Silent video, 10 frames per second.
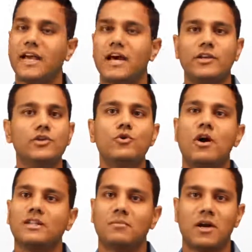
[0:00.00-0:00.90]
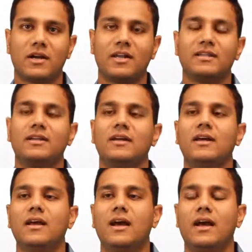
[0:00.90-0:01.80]
They are new on the market.
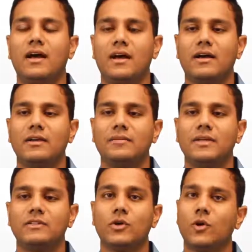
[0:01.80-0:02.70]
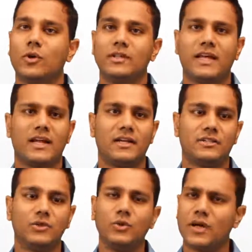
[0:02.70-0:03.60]
So there are
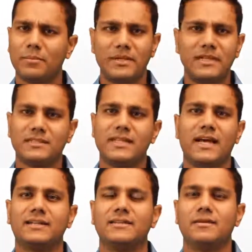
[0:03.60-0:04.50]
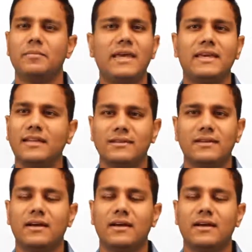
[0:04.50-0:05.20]
two companies that make it